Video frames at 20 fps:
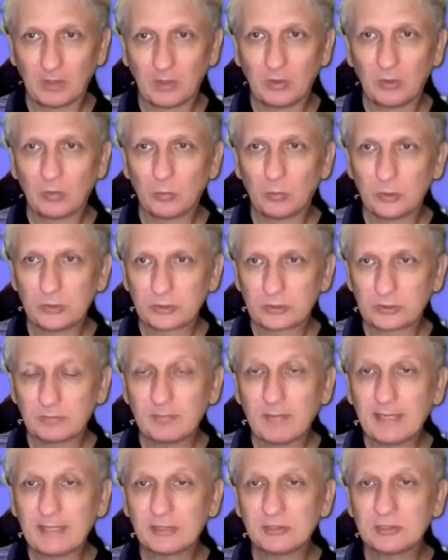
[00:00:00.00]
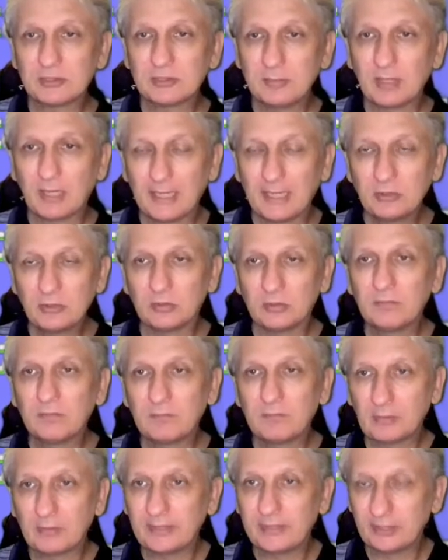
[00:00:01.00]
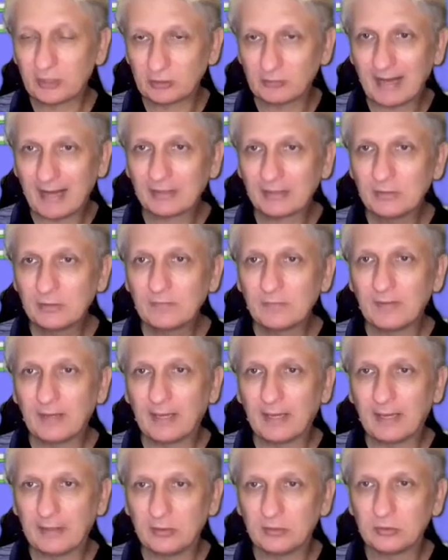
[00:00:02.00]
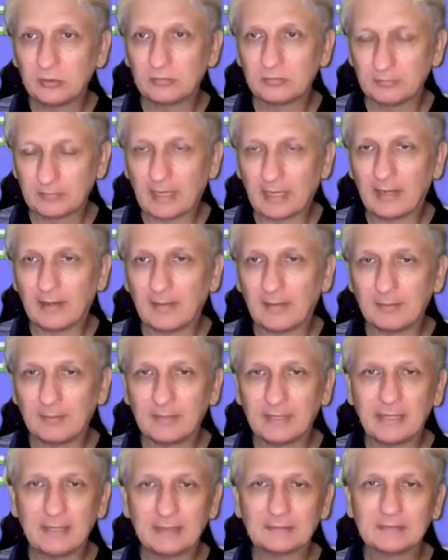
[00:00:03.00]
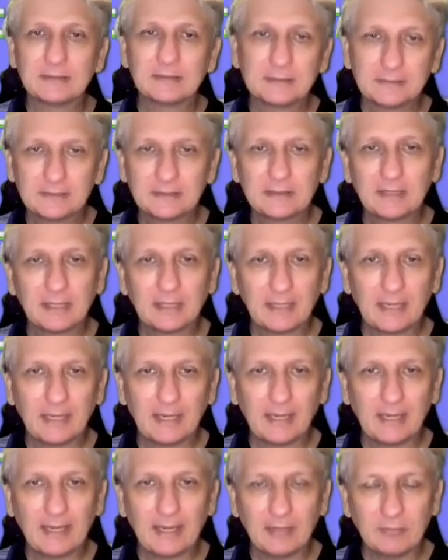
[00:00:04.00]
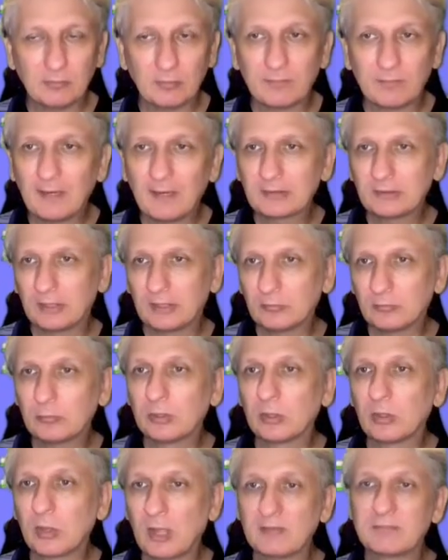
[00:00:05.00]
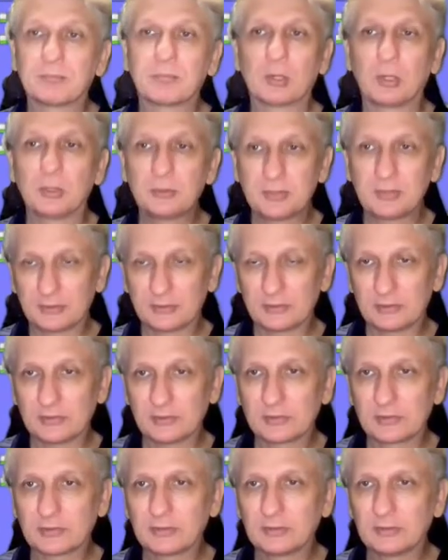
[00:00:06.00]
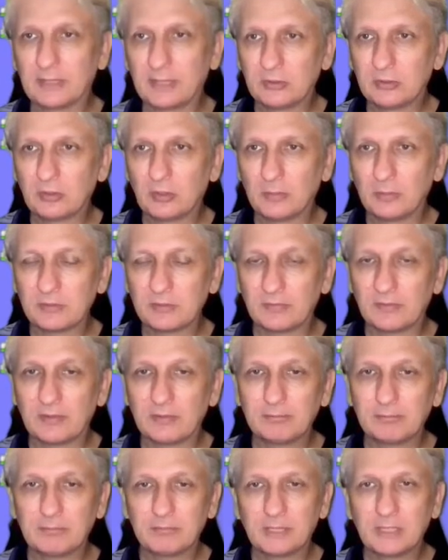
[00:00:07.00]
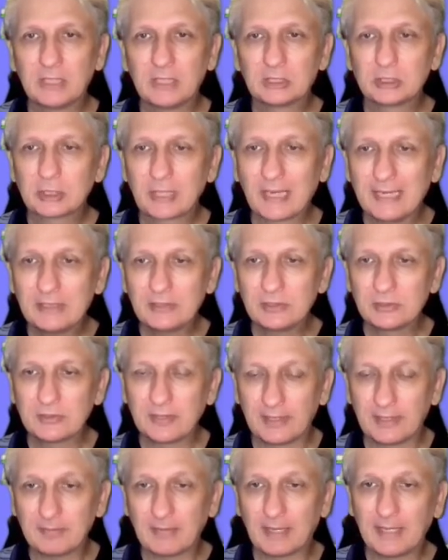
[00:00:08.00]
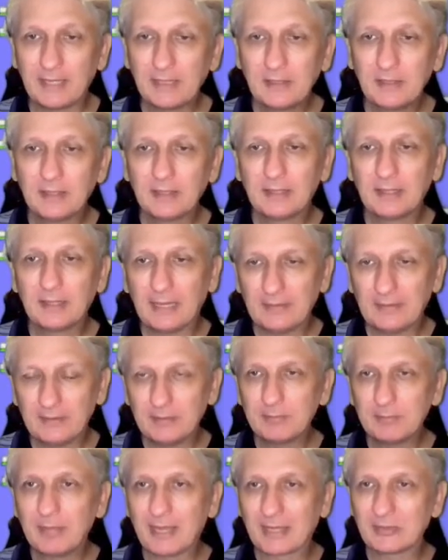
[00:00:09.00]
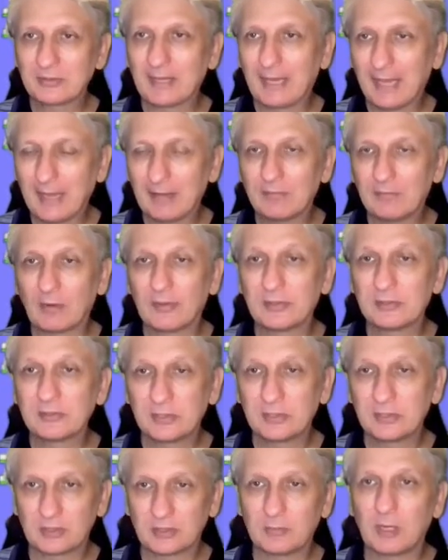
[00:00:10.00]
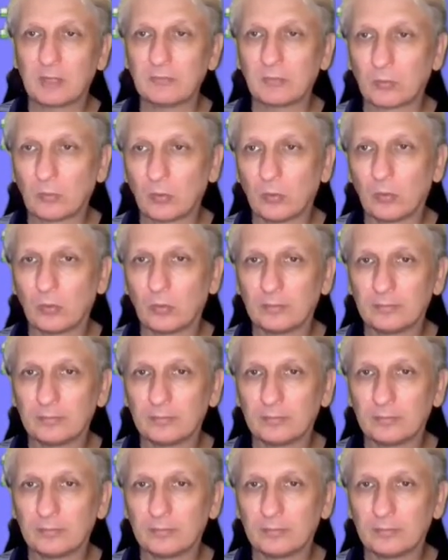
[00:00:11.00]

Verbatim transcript: which can make a simulation very interactive and um, and reflecting real life processes in terms of the changes that are made and the impacts they have on the system overall.